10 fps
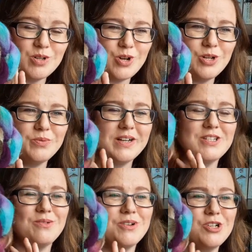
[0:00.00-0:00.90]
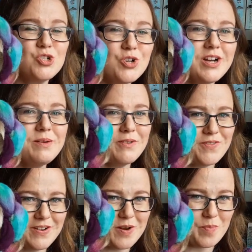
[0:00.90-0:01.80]
colourway, so I'm going to try my
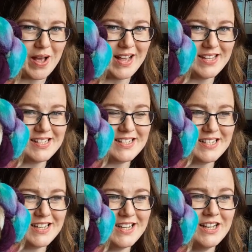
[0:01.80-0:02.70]
very best